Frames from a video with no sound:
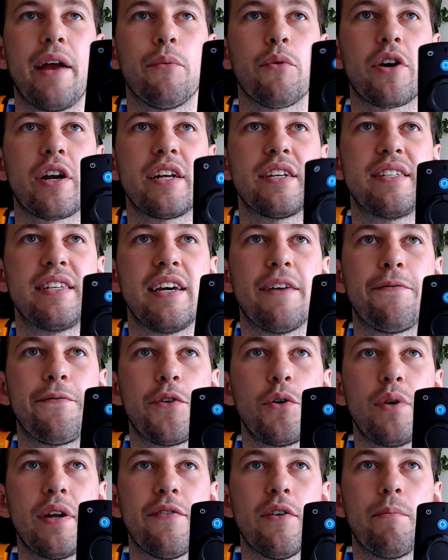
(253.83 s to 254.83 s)
we're gonna see a few
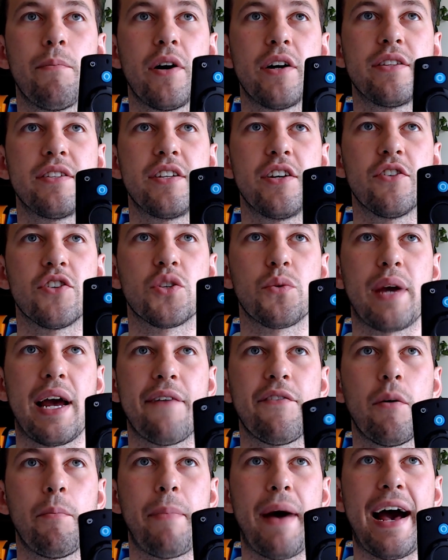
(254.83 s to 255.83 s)
different buttons here. So we have
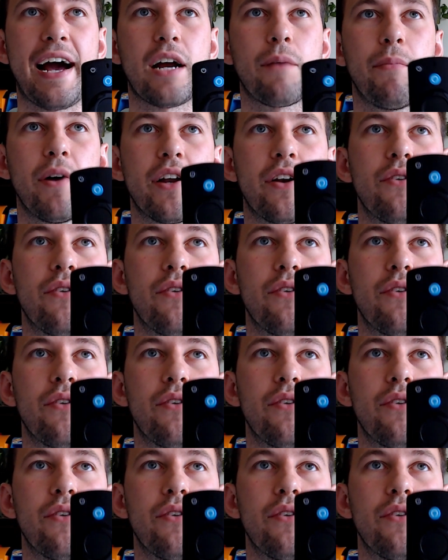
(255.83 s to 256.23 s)
the back button